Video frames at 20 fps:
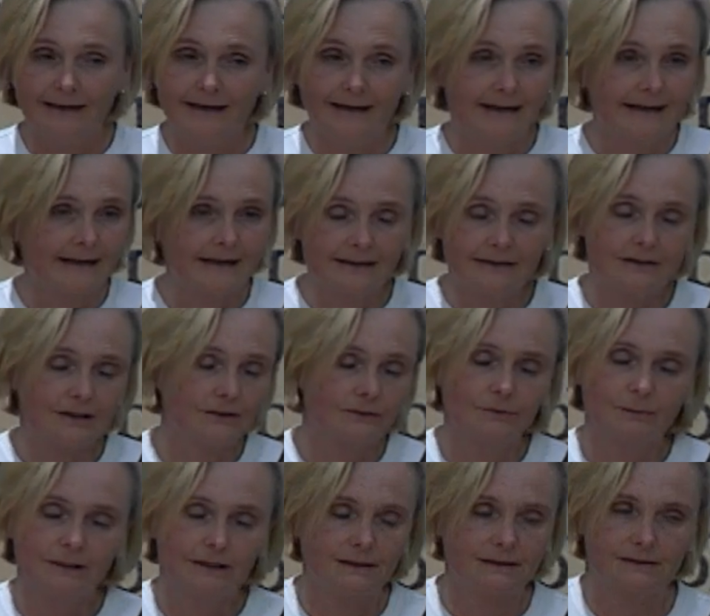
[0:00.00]
I can tell you
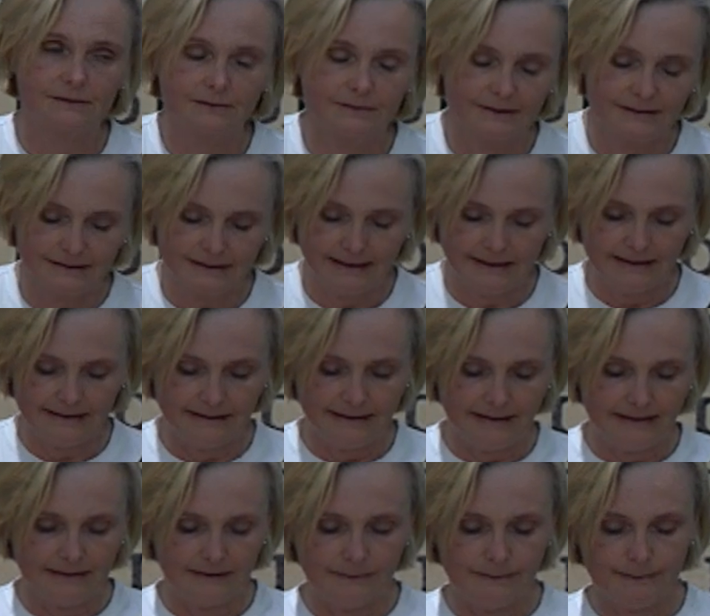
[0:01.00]
many stories like
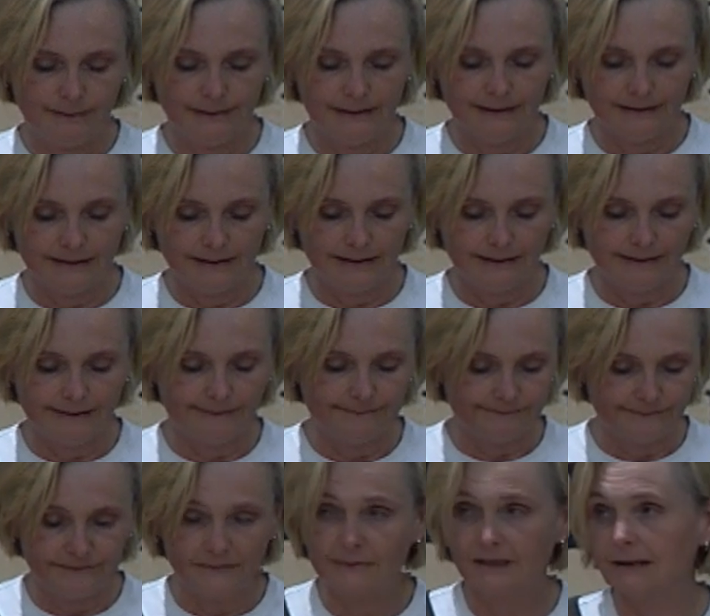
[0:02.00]
that, but
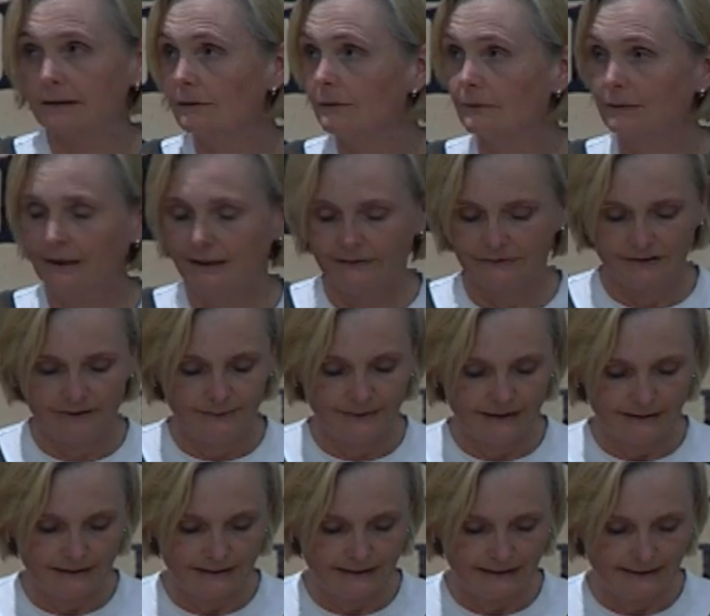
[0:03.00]
we have
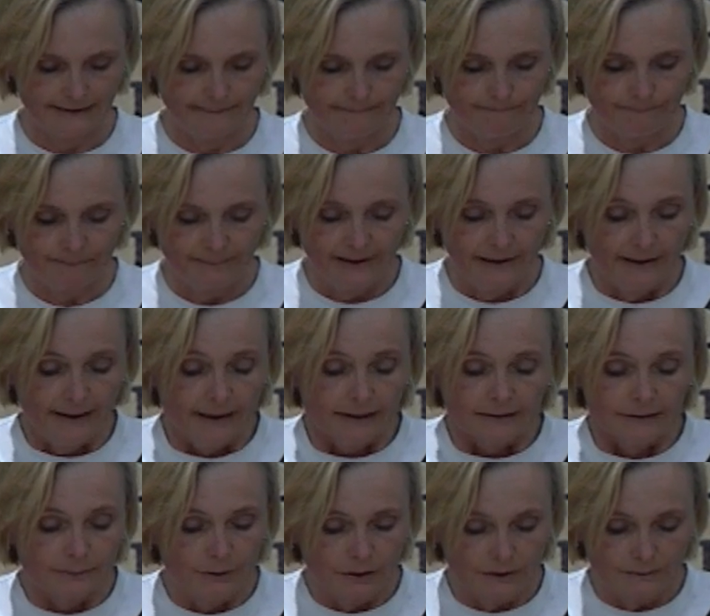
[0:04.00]
limited time.
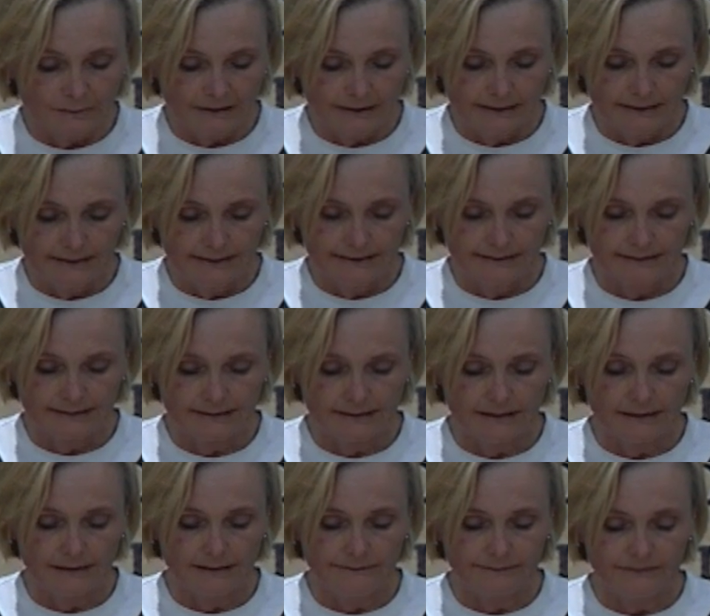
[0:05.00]
The bottom line is
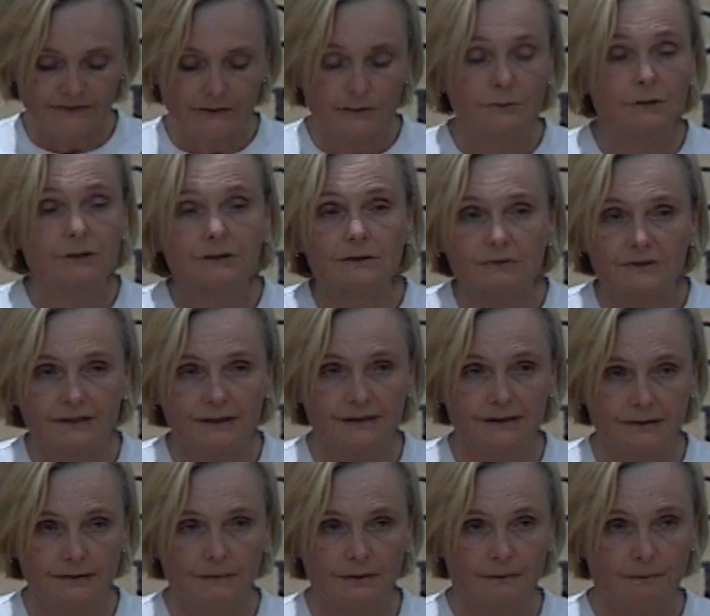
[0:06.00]
there was no
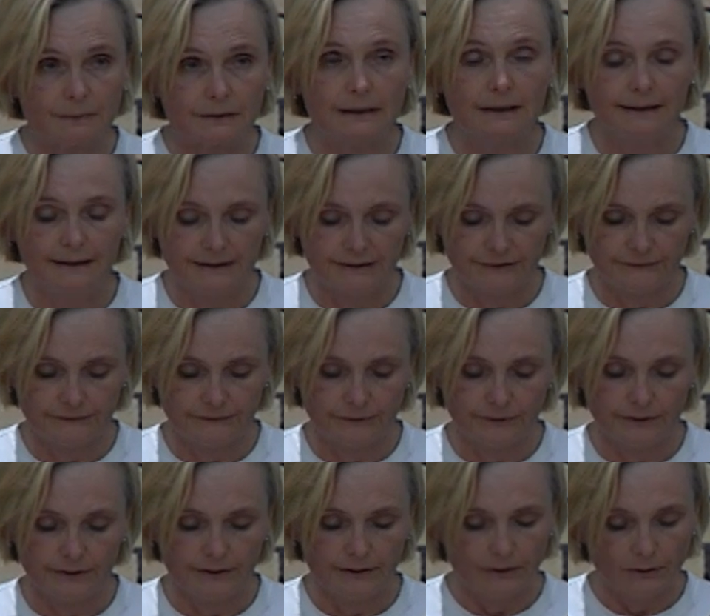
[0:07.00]
system in place
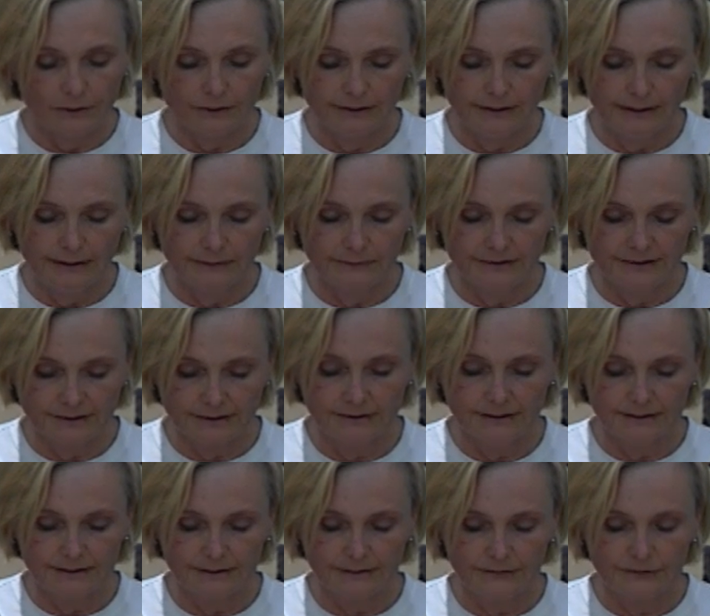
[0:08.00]
for an ordinary
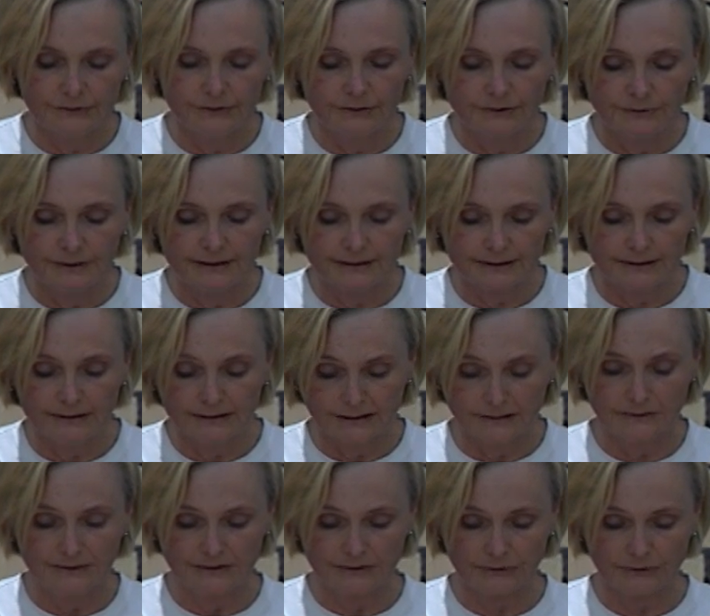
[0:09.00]
citizen to address his
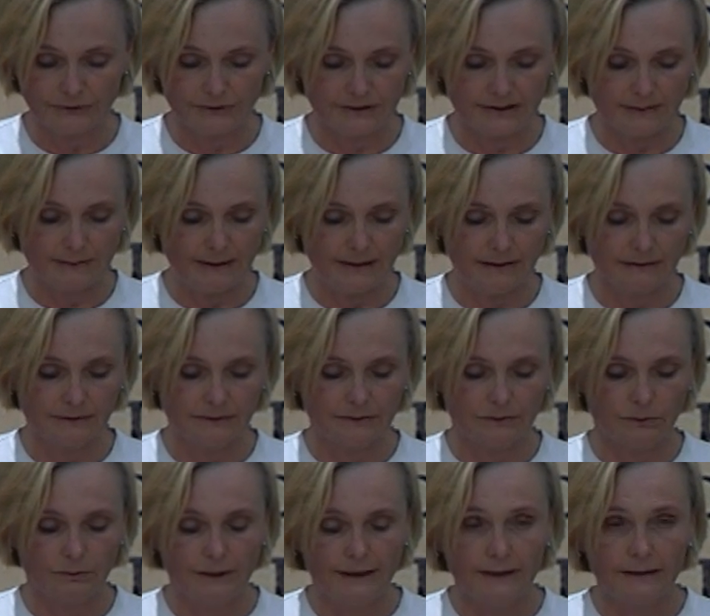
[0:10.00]
concerns about the
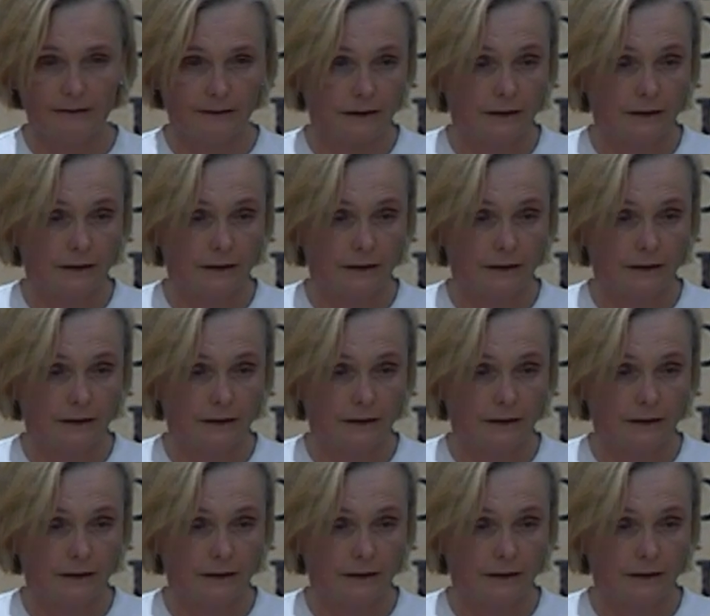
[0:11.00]
way the